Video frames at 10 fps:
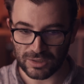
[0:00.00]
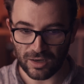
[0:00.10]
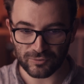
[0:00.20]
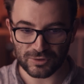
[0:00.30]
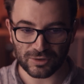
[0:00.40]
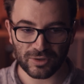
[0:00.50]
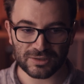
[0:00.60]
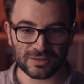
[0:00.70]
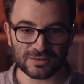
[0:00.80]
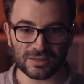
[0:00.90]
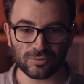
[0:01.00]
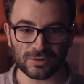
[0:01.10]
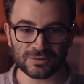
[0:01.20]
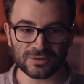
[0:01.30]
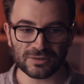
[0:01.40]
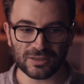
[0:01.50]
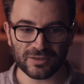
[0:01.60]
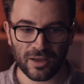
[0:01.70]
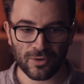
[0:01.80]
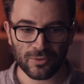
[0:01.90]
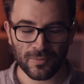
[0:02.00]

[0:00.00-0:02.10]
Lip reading: Enough with the craziness that was until now.